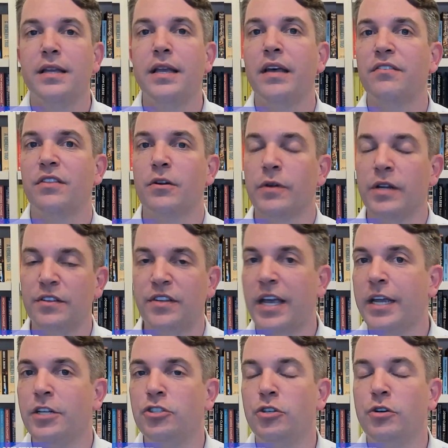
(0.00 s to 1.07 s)
Yes, there is
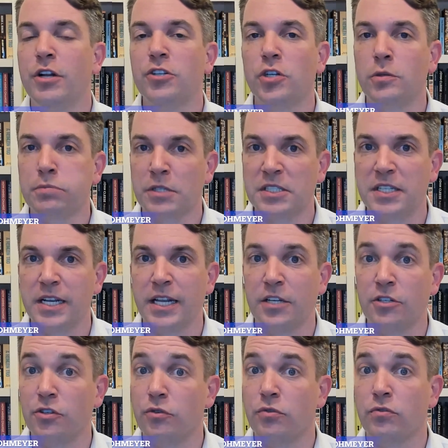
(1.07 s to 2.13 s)
a judicial
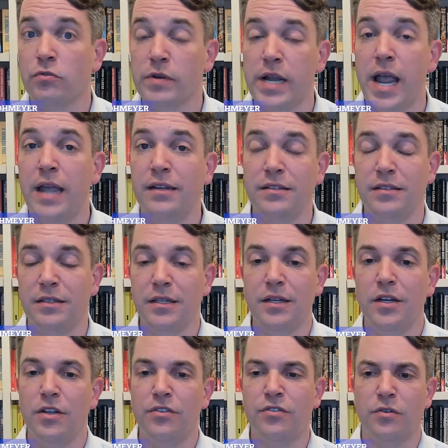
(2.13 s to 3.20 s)
proceeding to create
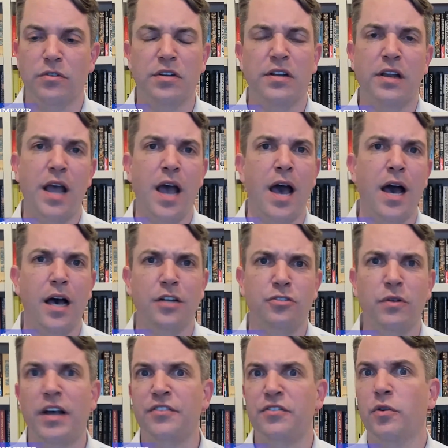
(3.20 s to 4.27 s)
certain
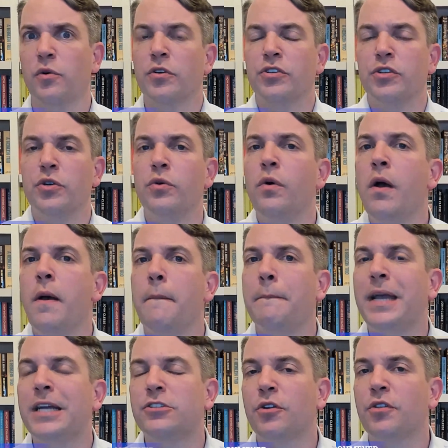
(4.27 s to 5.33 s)
trusts or to
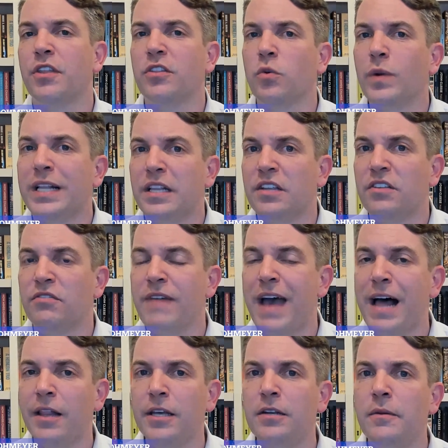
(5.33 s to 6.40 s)
make sure that the will is
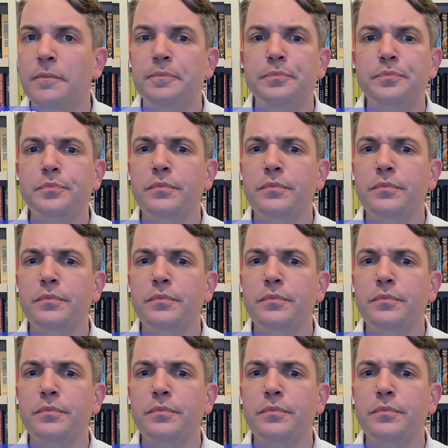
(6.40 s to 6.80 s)
valid,